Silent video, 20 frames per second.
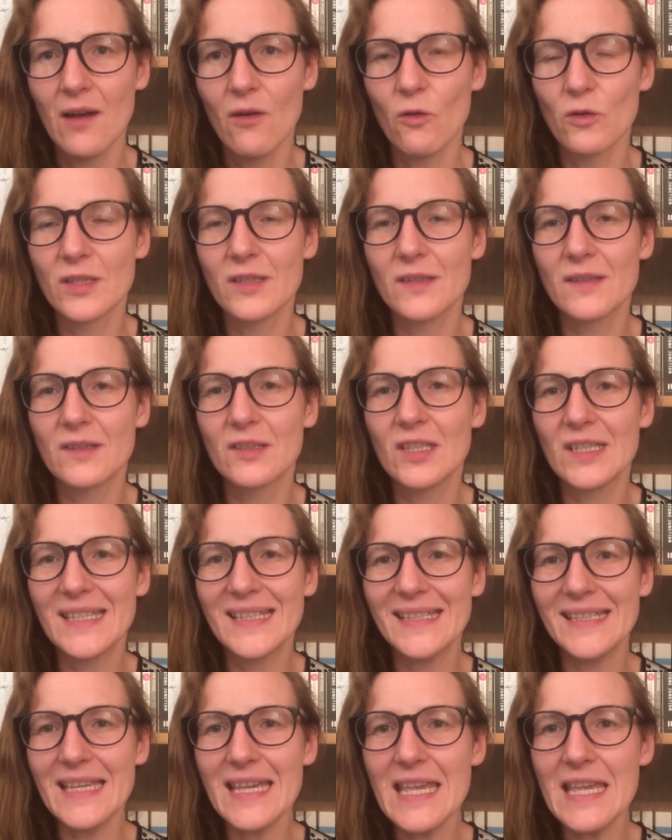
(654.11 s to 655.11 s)
or to to
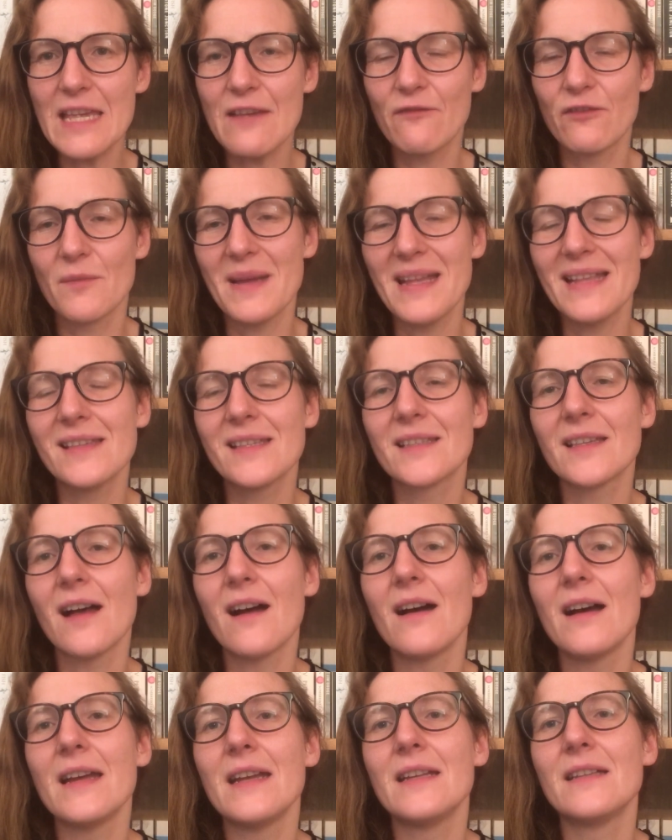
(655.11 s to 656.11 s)
see from
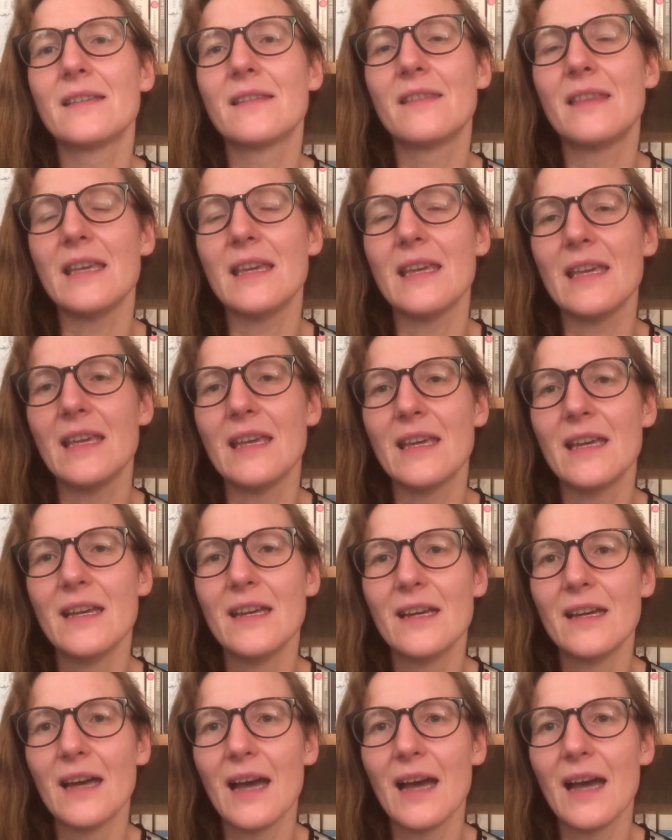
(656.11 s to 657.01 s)
inside the